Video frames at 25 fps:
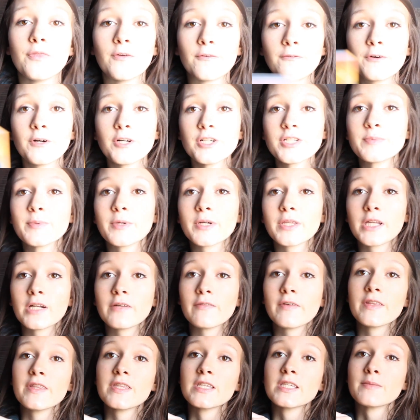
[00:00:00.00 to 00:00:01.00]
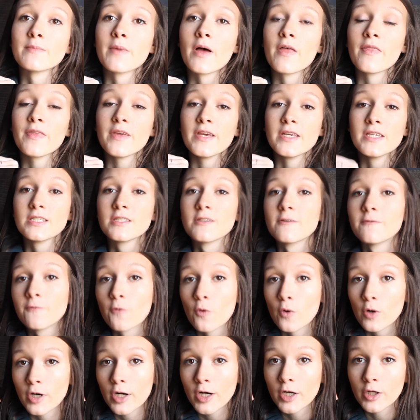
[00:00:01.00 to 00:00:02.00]
The first book that I read this month is The
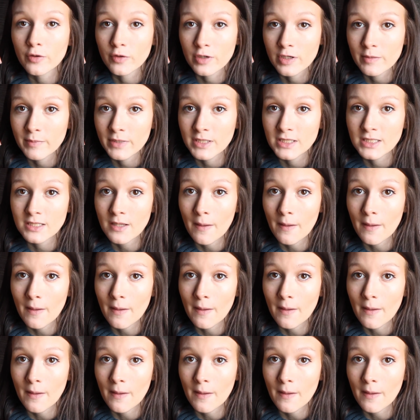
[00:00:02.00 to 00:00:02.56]
4 Agreements